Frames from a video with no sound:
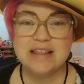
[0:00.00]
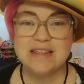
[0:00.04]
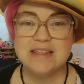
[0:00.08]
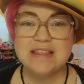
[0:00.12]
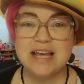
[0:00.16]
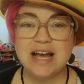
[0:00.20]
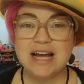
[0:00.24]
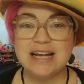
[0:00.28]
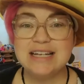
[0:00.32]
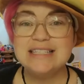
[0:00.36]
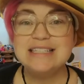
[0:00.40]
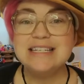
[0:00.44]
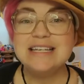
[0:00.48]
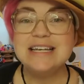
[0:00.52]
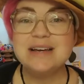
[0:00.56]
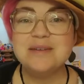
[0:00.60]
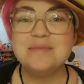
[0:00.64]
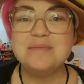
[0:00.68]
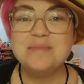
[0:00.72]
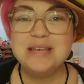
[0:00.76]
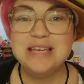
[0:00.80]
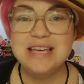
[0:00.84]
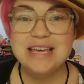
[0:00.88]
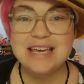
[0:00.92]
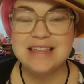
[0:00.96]
The idea
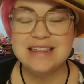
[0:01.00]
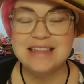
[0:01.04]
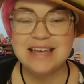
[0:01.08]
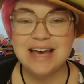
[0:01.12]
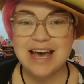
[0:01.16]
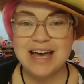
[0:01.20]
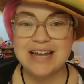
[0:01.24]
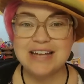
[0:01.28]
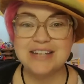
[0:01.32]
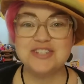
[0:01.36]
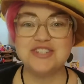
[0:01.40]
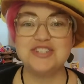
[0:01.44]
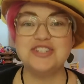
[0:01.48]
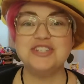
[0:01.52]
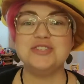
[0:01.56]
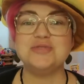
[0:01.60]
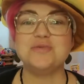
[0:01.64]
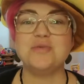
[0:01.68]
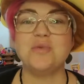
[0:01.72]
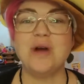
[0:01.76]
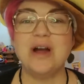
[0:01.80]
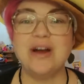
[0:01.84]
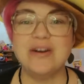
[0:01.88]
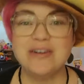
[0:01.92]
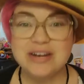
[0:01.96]
being that she's
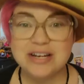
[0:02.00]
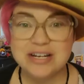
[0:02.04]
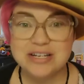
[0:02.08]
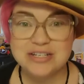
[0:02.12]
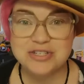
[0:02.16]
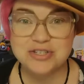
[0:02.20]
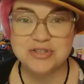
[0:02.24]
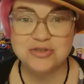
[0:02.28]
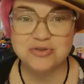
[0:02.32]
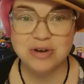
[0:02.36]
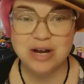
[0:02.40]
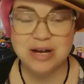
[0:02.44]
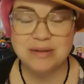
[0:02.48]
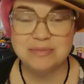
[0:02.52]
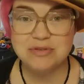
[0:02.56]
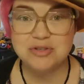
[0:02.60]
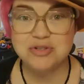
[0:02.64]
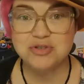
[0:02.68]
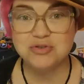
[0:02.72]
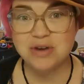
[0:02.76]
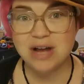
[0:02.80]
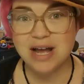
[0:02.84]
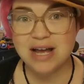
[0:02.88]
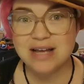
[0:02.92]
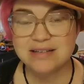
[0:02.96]
wearing a striped
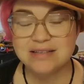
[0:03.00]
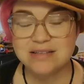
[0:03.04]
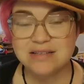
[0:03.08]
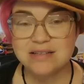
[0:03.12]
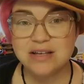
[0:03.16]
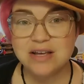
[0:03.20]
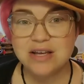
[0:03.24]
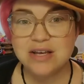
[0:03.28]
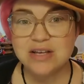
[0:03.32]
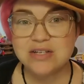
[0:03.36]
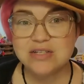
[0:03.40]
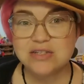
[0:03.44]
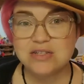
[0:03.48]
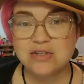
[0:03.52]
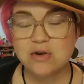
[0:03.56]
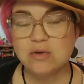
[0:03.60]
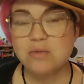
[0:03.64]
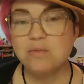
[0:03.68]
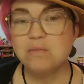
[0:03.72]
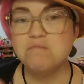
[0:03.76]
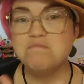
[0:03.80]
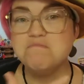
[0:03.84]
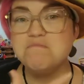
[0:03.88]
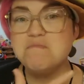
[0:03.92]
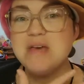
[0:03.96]
dress,
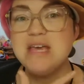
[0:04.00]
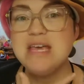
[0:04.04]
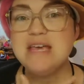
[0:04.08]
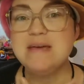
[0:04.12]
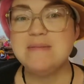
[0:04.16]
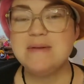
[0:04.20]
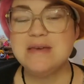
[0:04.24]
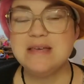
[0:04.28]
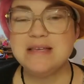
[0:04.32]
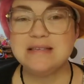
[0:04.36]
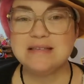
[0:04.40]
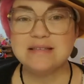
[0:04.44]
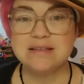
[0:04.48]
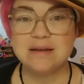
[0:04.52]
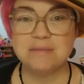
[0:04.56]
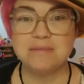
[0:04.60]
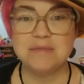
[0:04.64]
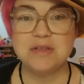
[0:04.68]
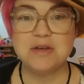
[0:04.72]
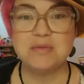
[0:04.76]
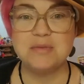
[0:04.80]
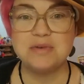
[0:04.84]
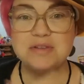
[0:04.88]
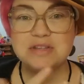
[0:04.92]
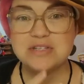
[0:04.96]
so maybe
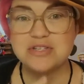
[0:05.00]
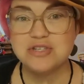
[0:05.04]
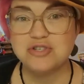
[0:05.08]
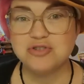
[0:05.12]
something with a